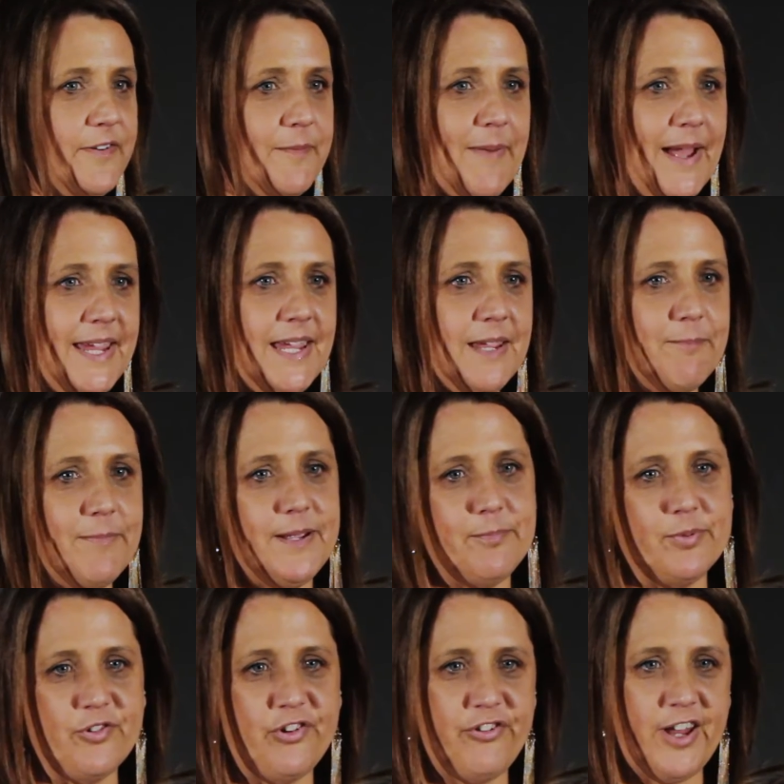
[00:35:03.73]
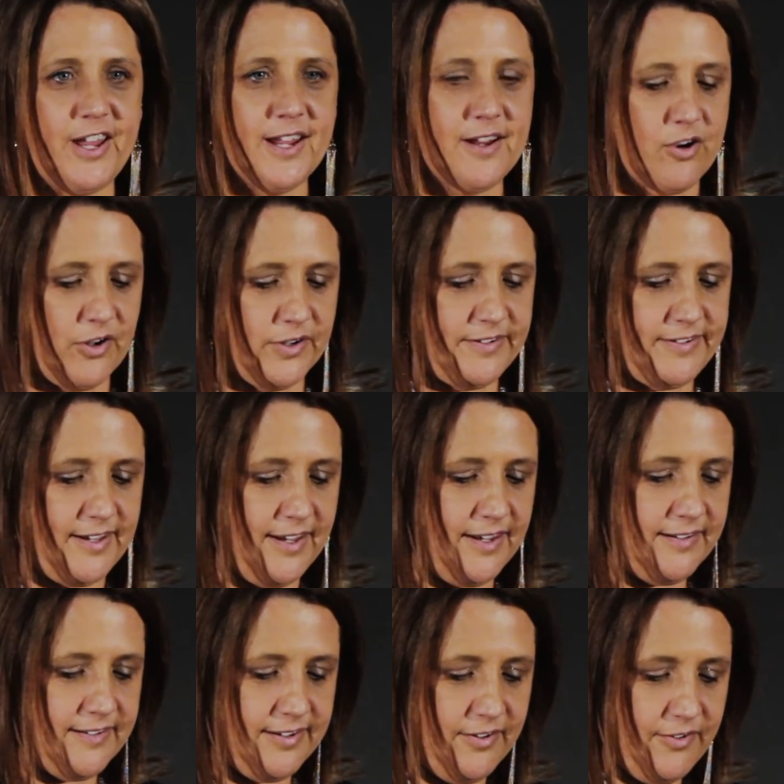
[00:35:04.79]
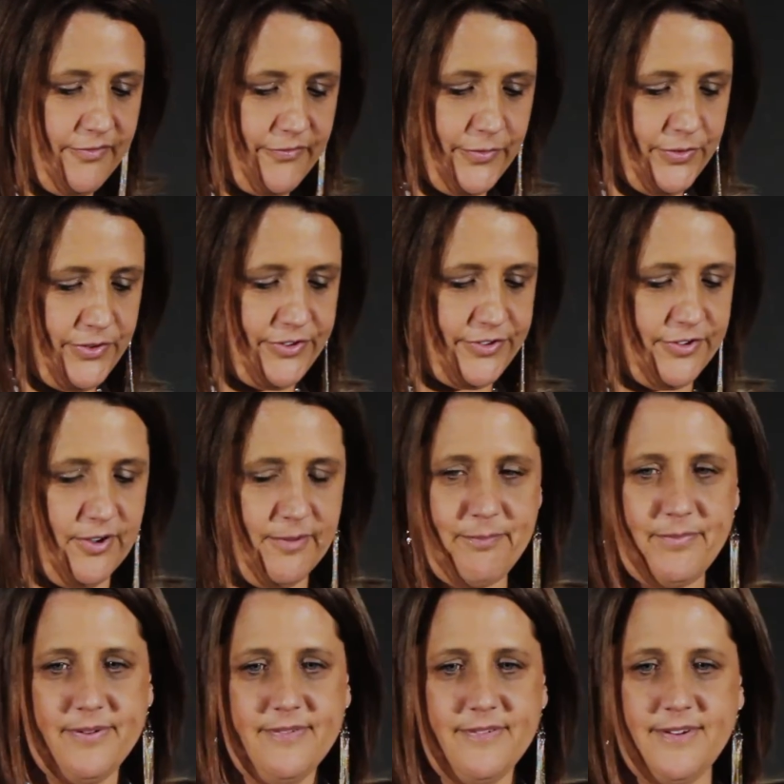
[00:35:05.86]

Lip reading: for making people share content, full stop,